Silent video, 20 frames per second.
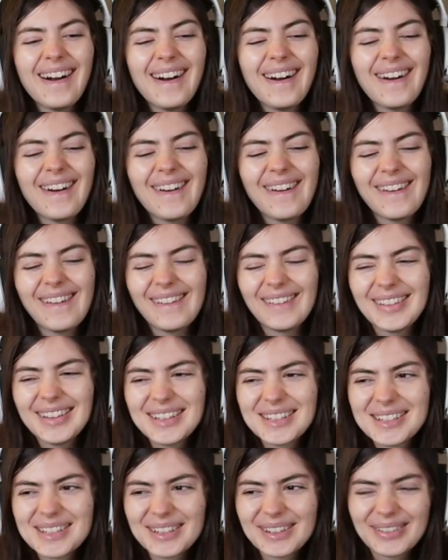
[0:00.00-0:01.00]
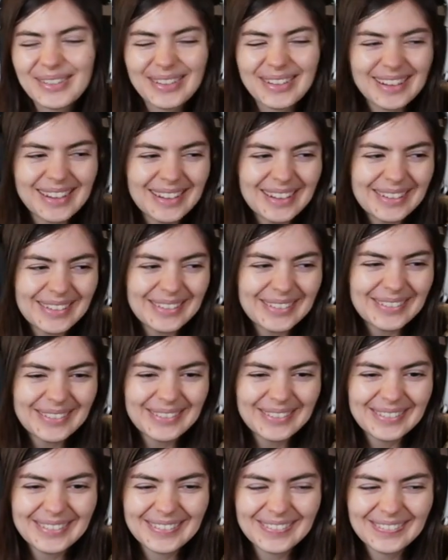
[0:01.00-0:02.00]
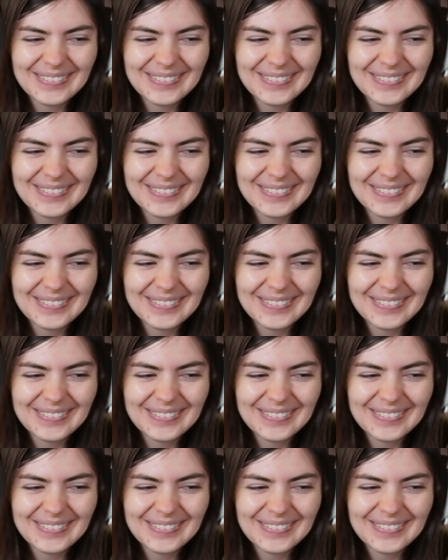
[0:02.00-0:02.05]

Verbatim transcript: oh, he's so cute.